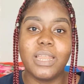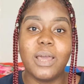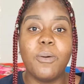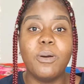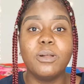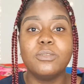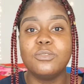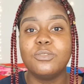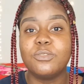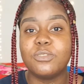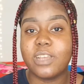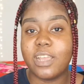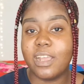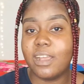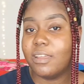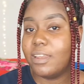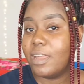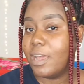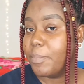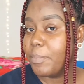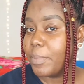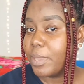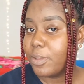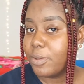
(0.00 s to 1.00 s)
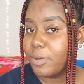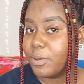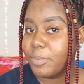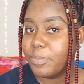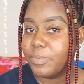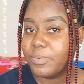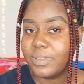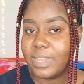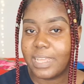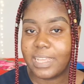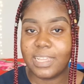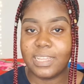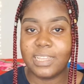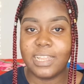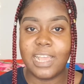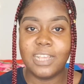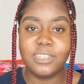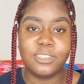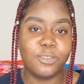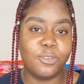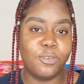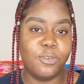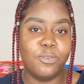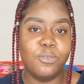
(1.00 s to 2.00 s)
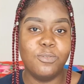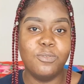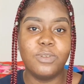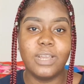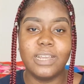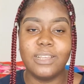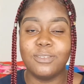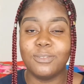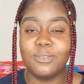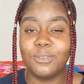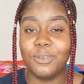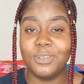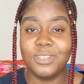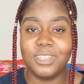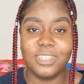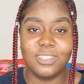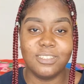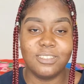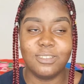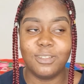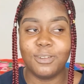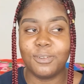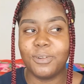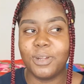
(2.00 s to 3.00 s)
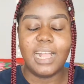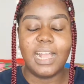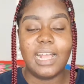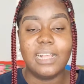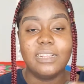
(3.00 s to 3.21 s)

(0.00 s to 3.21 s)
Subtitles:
I want to try out her makeup, like her eyeshadow look I saw on Instagram.